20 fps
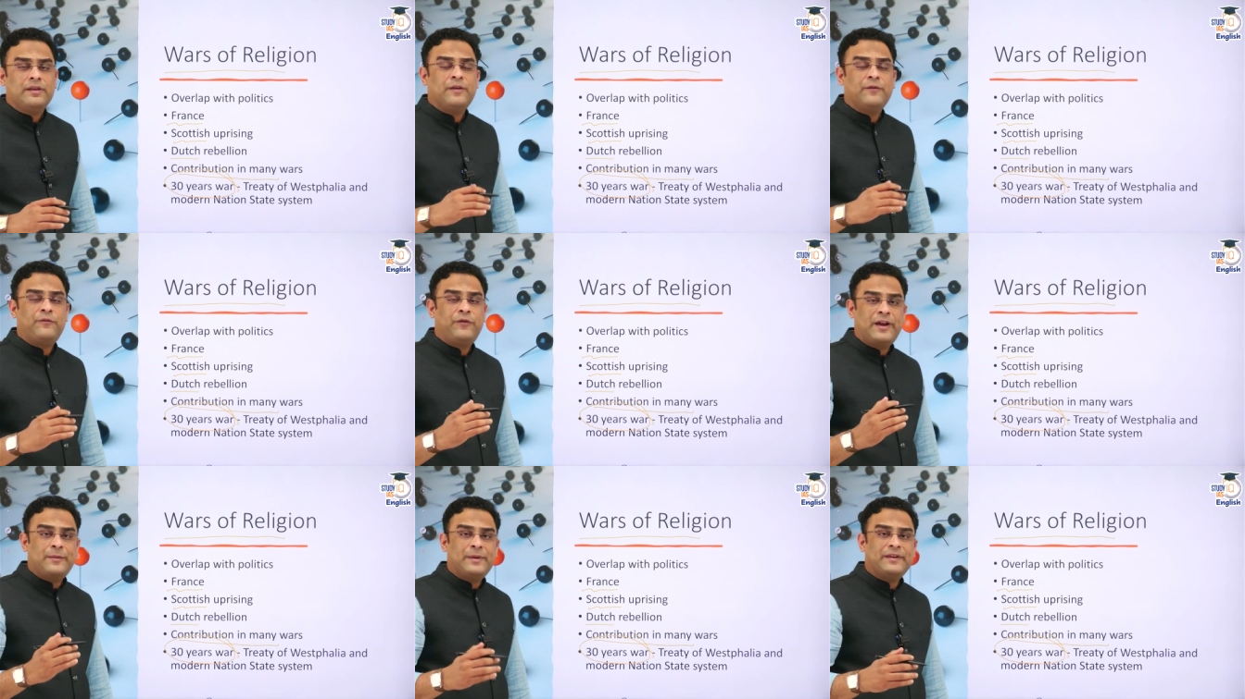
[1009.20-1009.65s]

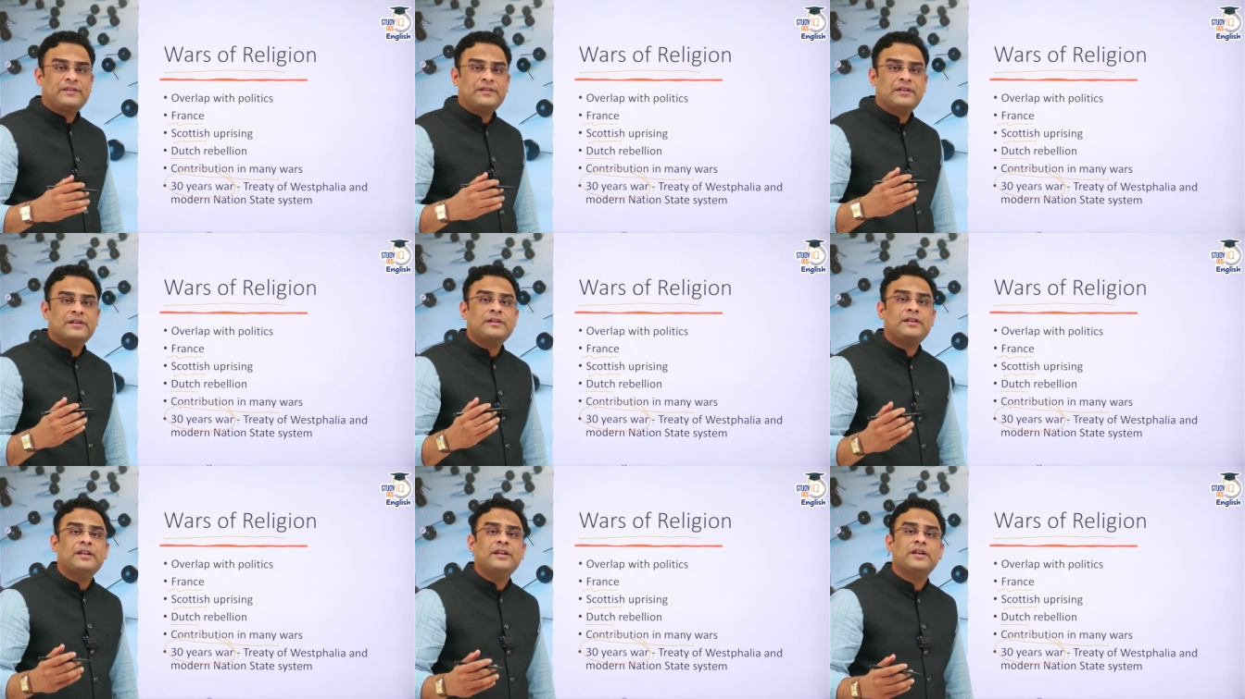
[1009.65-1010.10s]
The famous
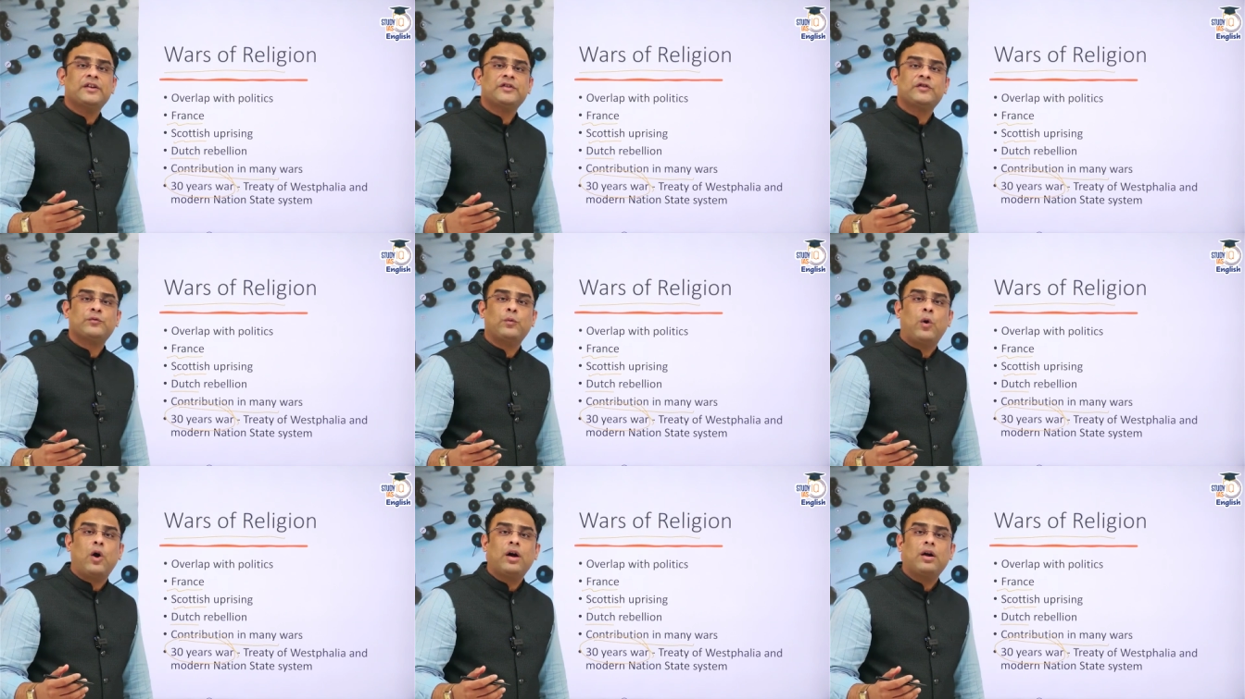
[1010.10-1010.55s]
Thirty
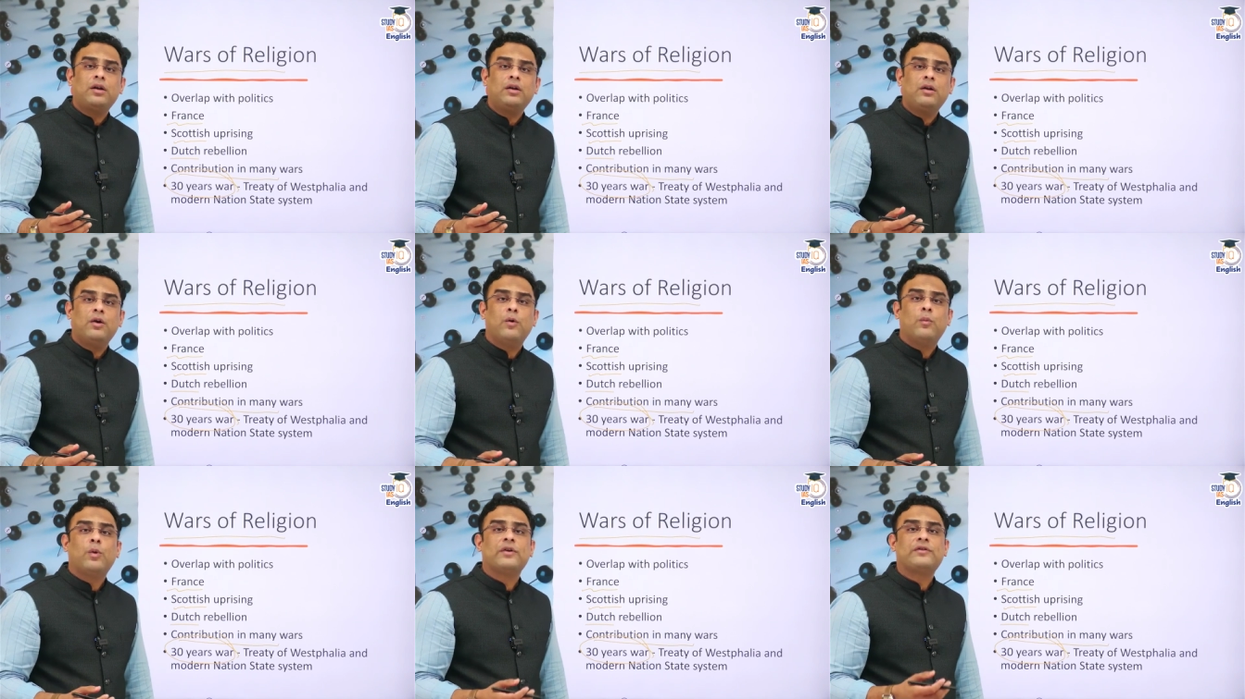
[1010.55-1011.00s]
Years'
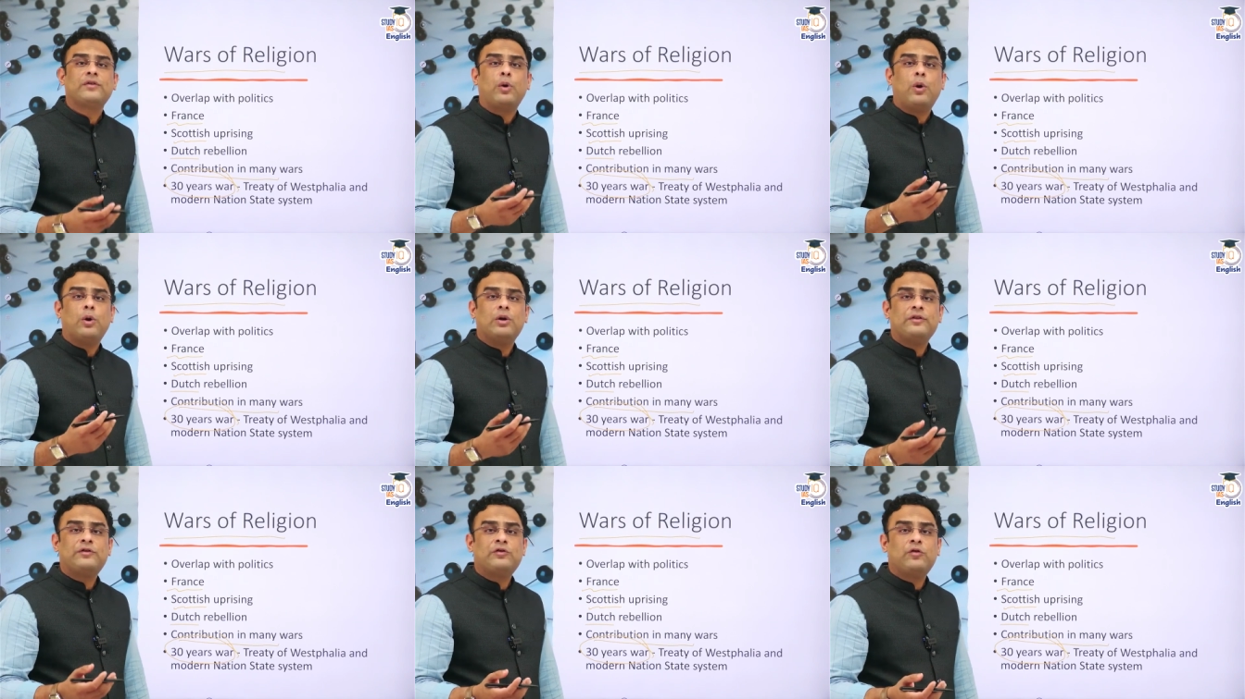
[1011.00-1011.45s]
War was
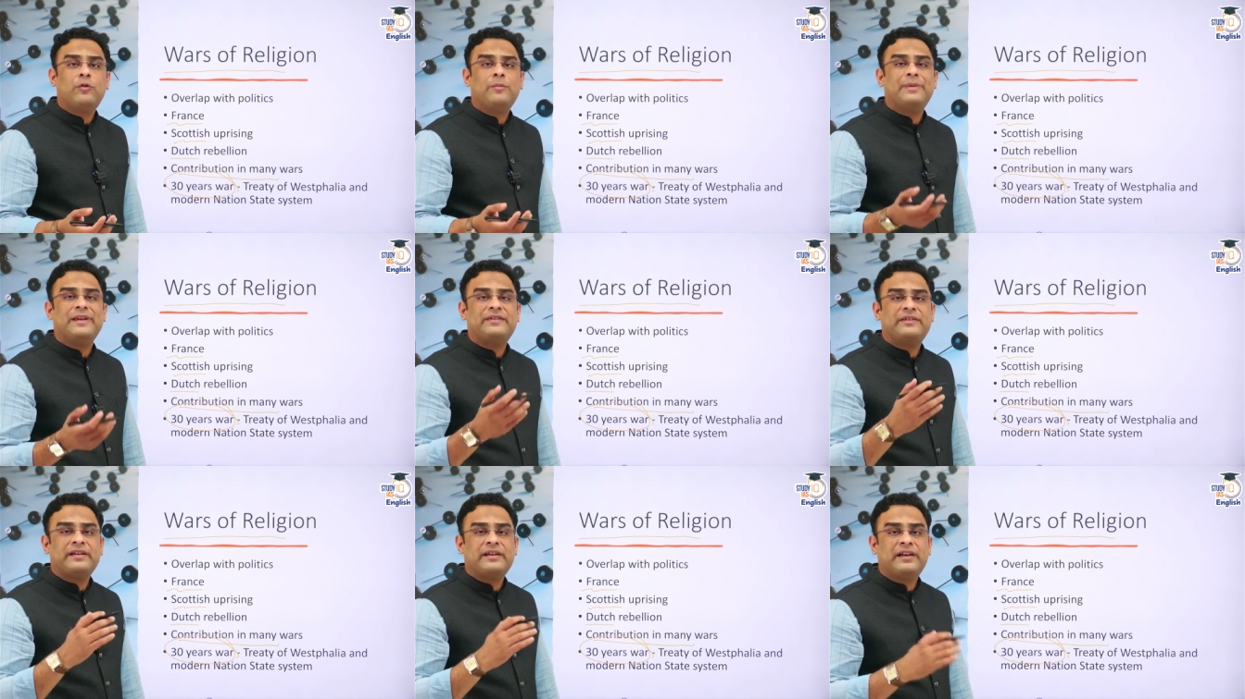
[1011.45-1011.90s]
also
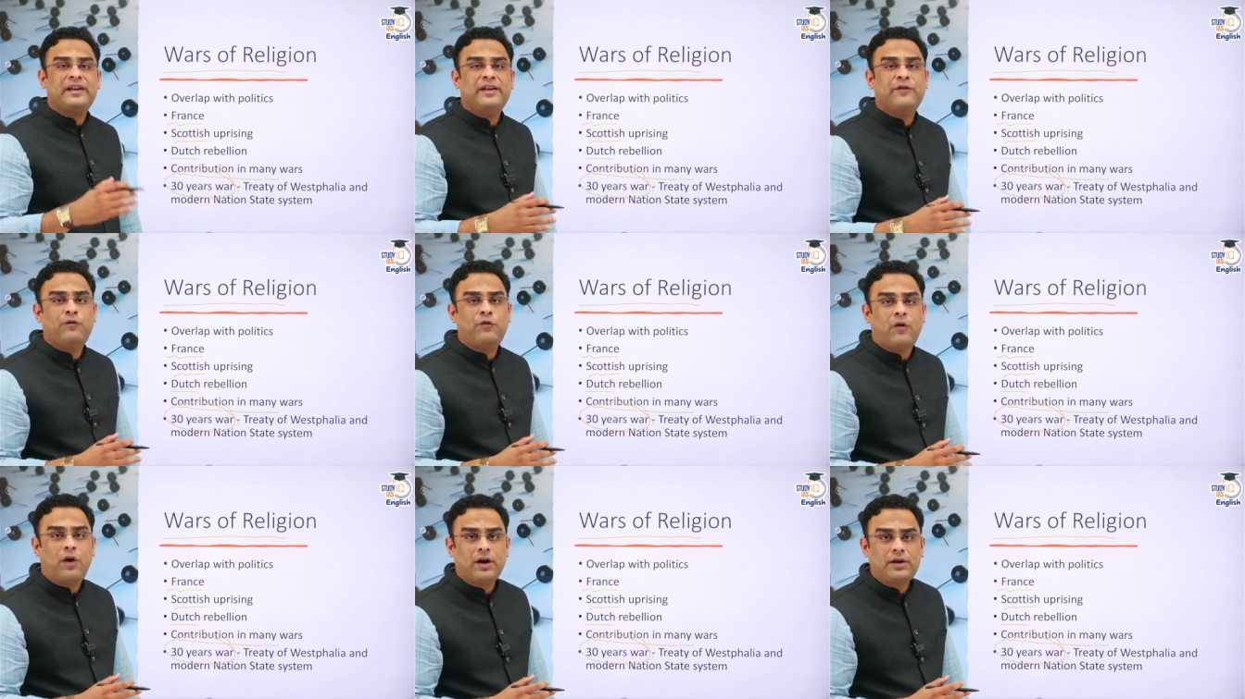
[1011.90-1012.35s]

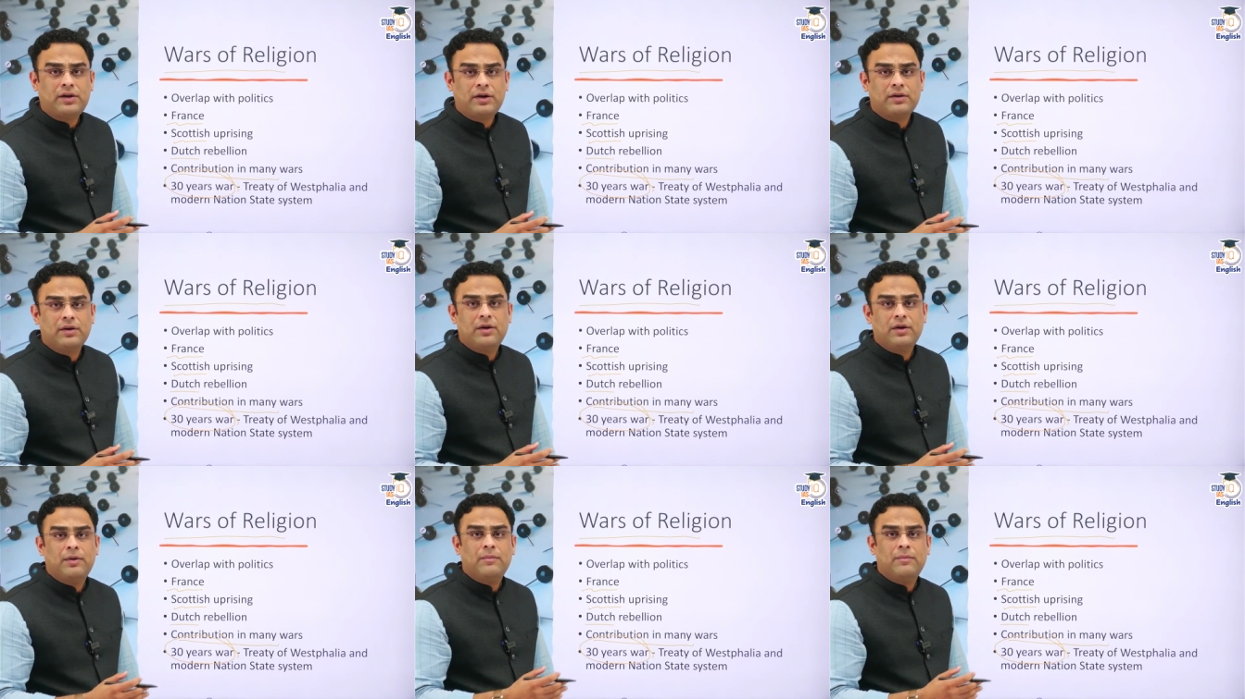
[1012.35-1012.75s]
basically fought